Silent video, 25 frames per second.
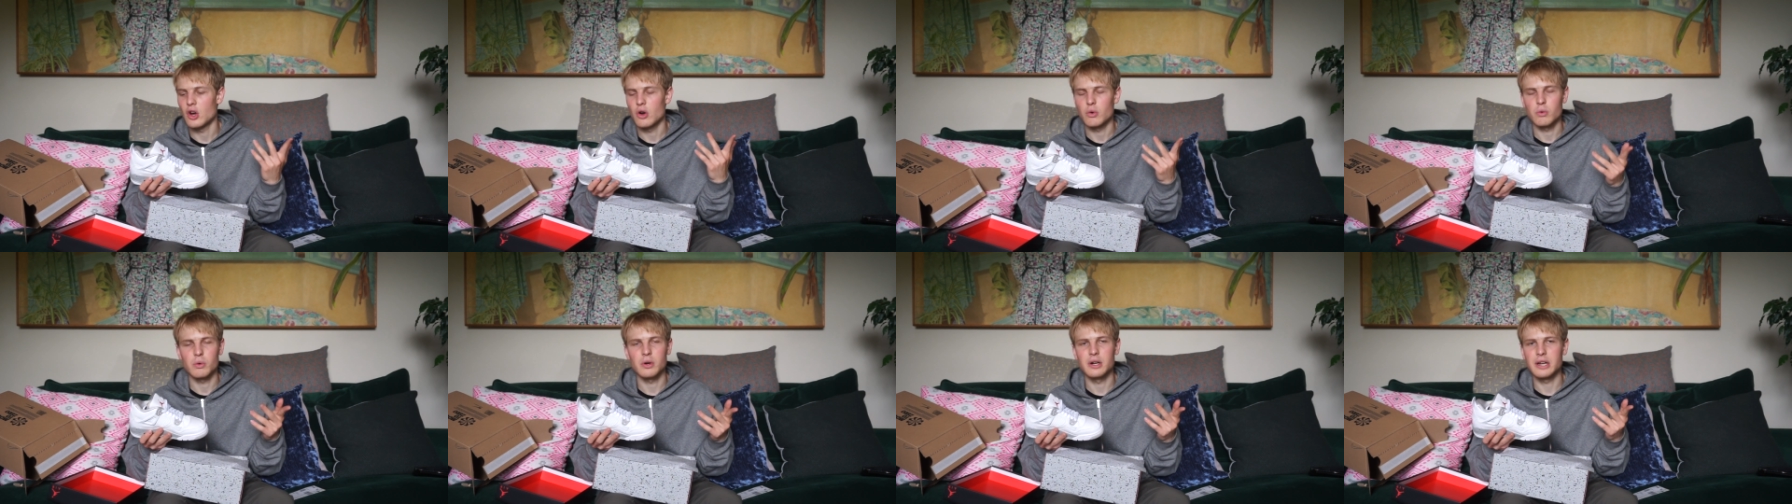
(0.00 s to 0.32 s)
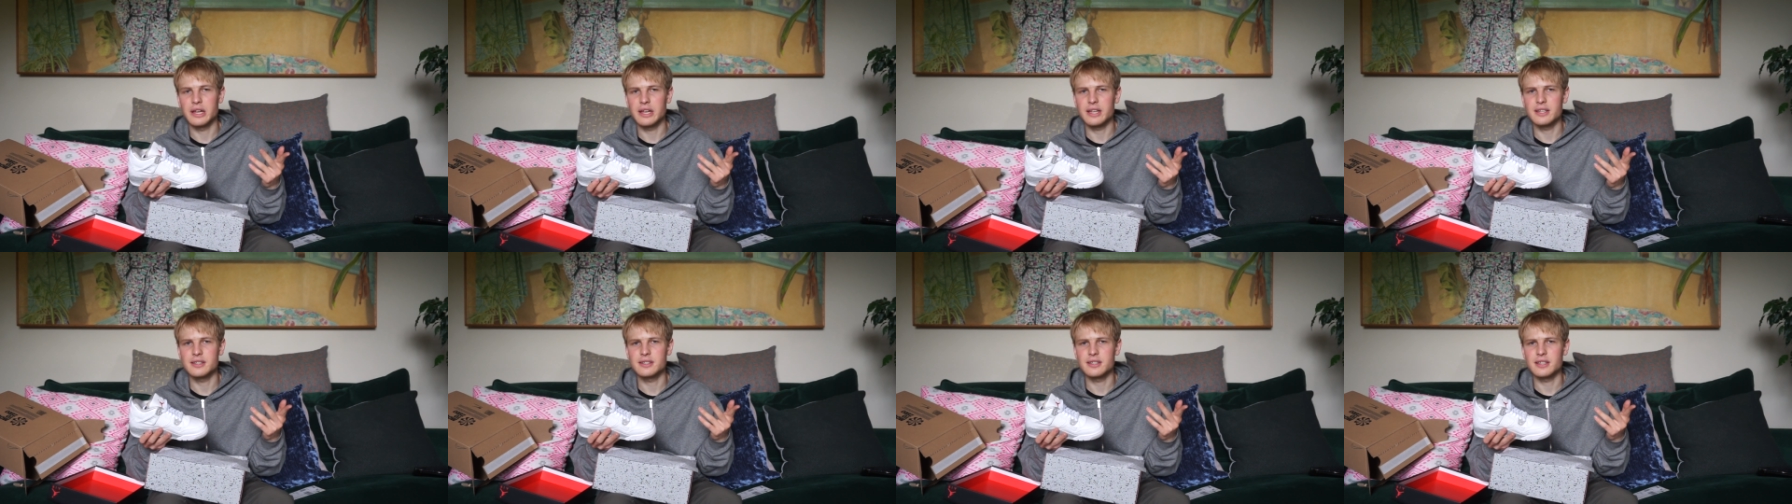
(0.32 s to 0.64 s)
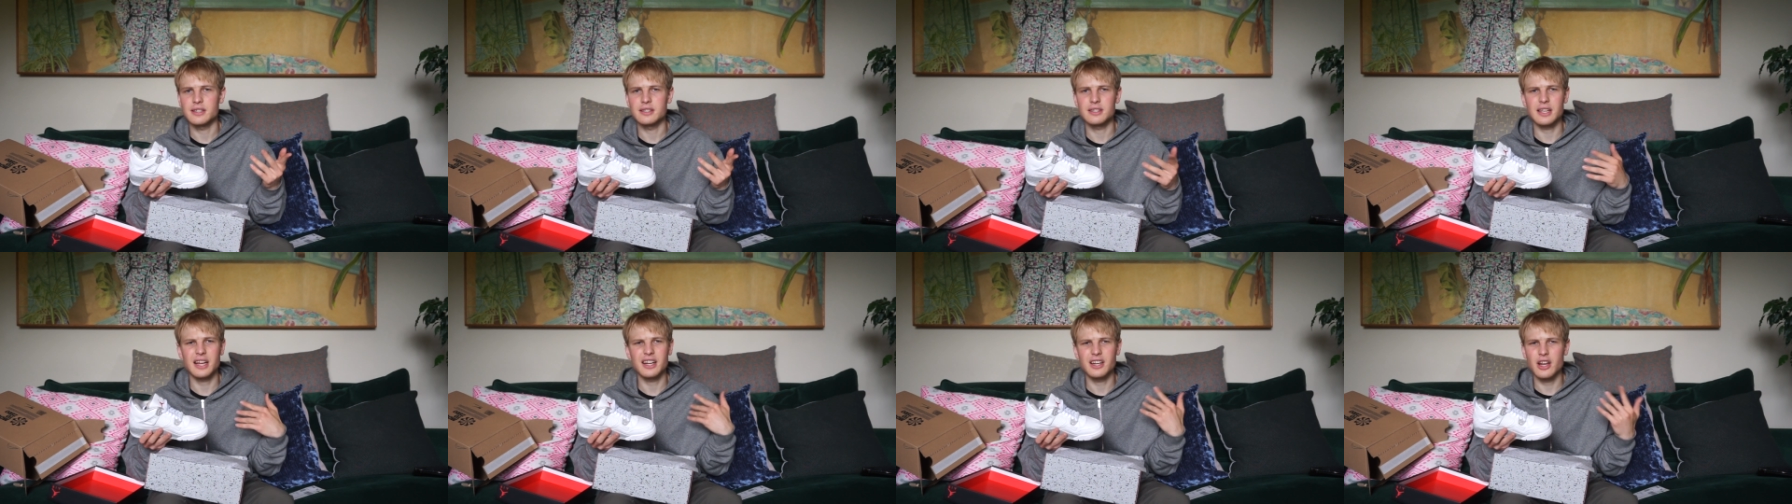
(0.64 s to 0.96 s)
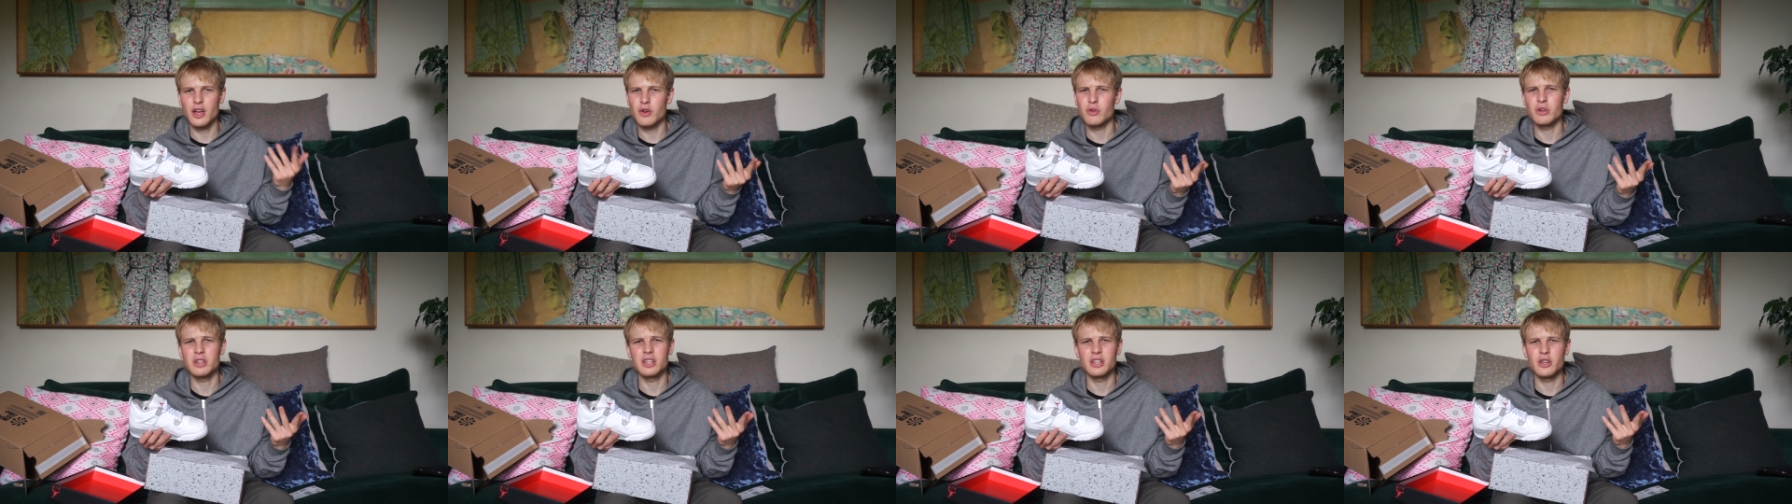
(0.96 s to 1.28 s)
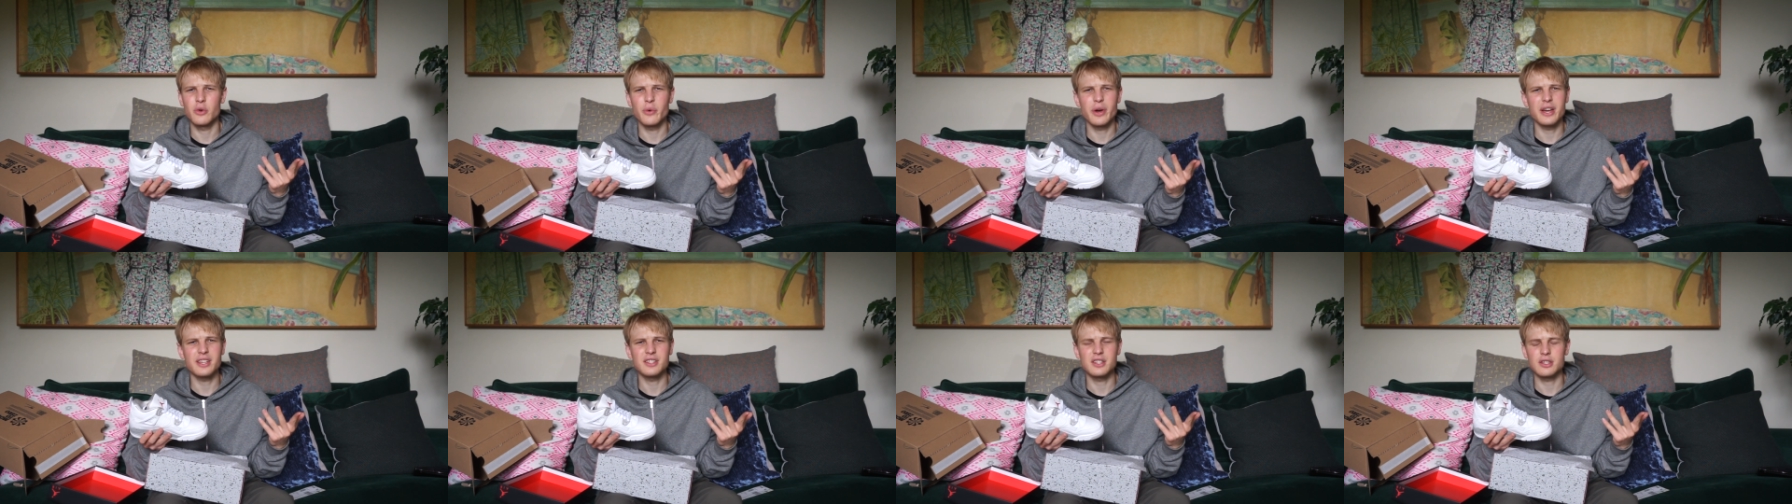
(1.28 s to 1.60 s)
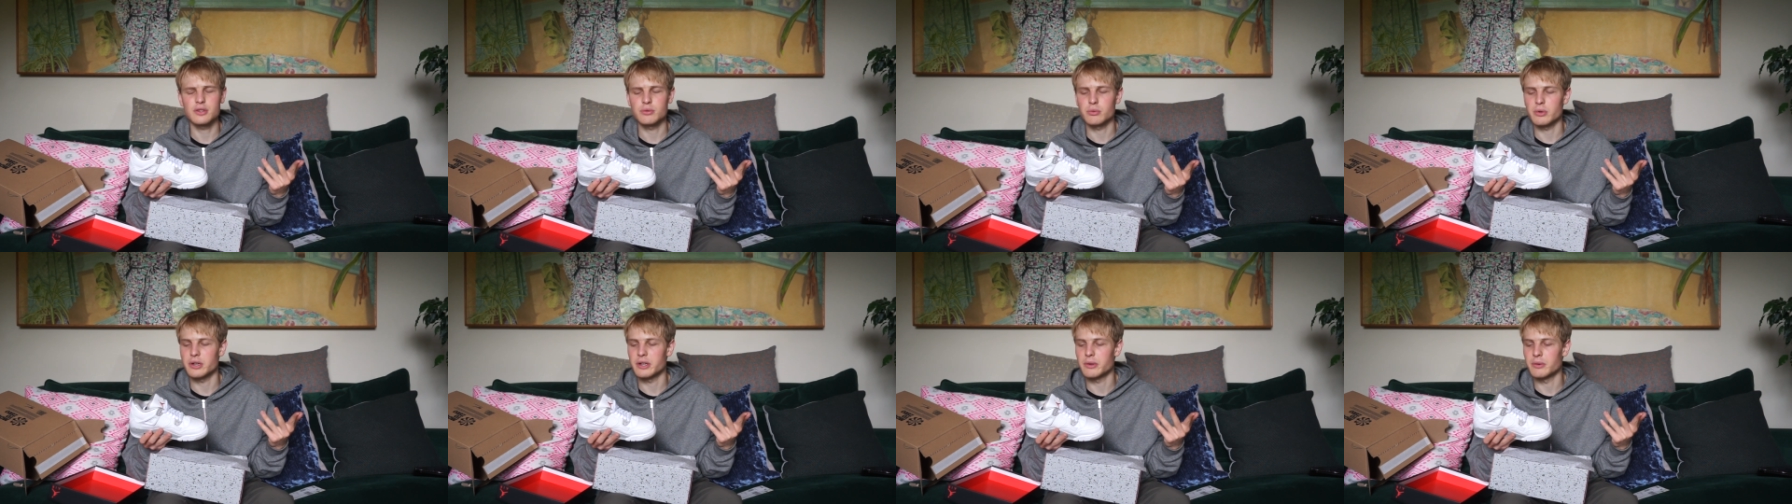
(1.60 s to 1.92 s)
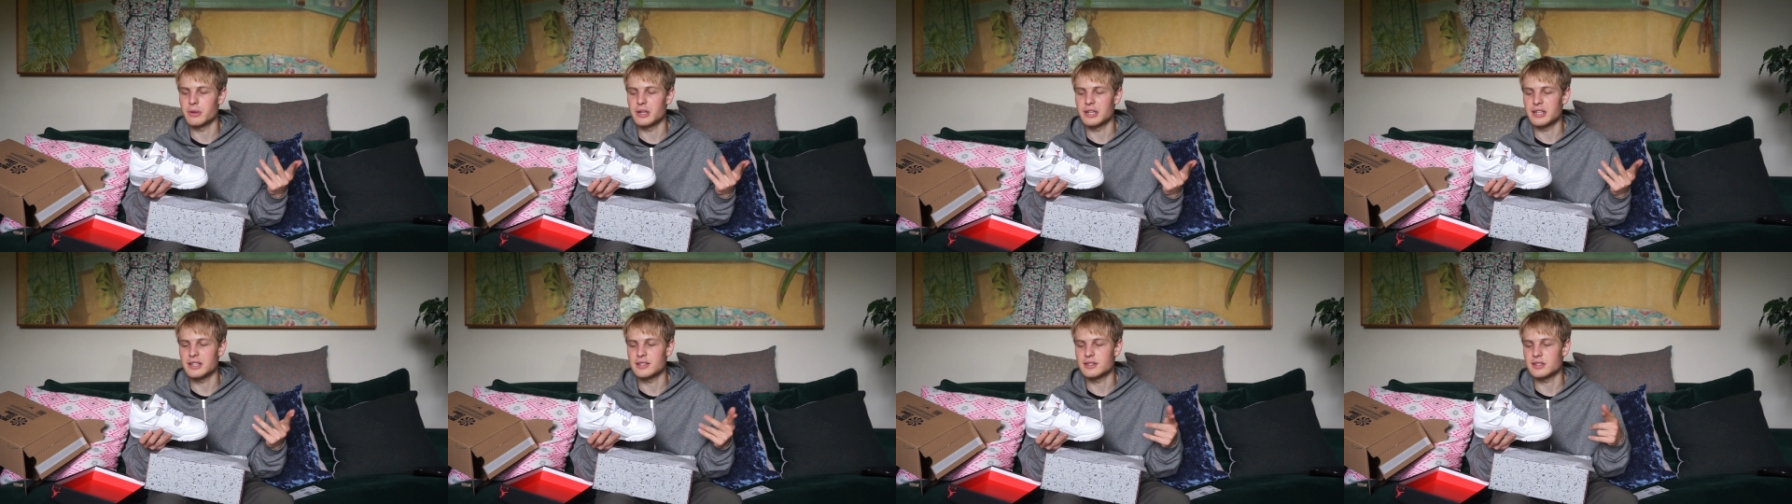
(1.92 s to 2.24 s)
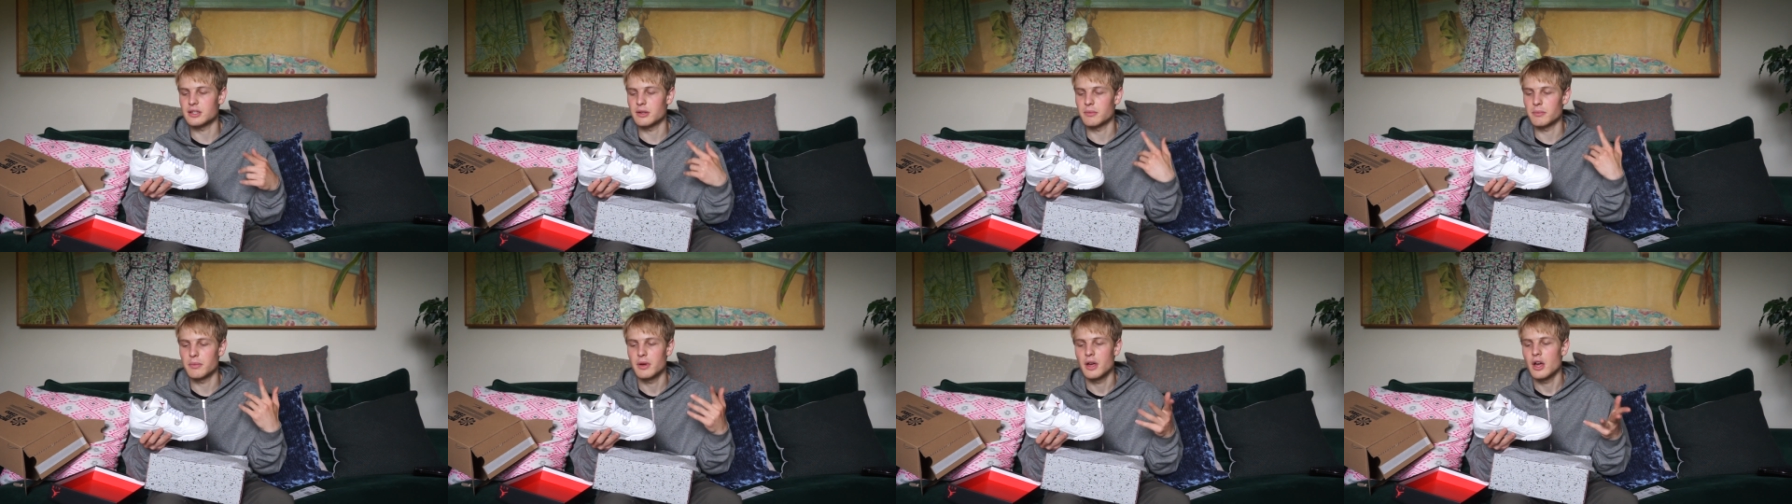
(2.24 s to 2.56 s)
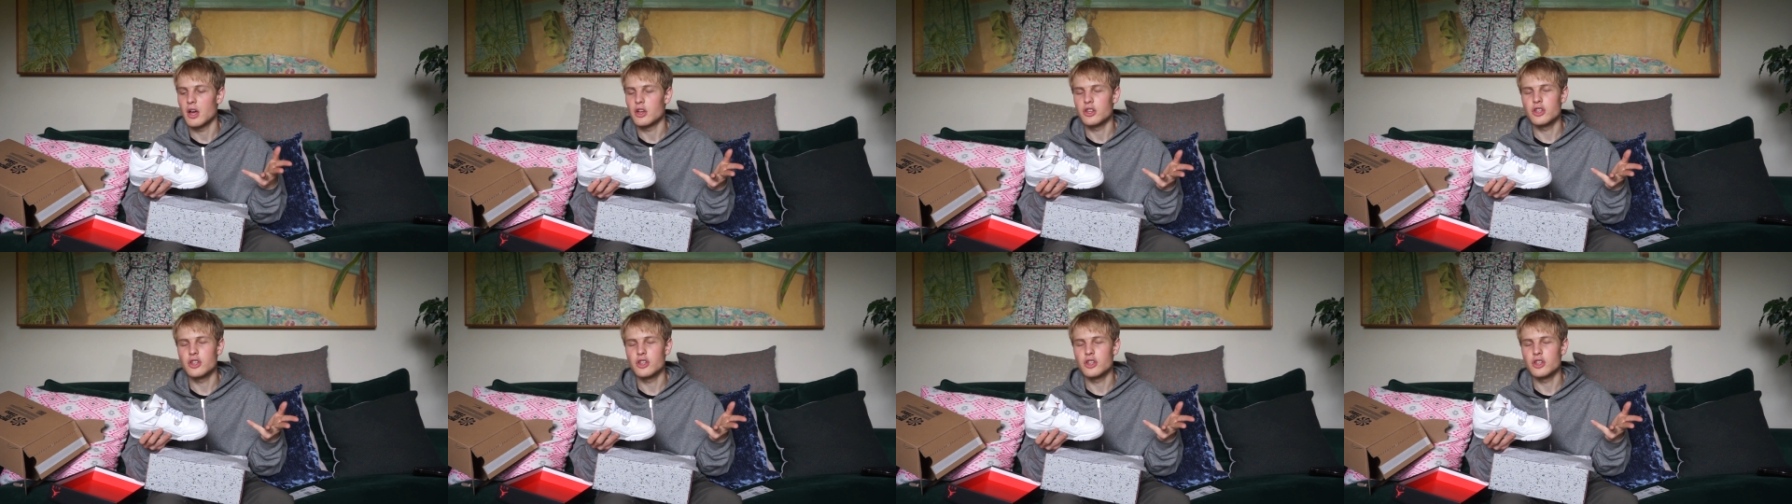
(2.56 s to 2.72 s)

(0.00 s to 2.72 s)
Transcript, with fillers: releases and only US has really released them.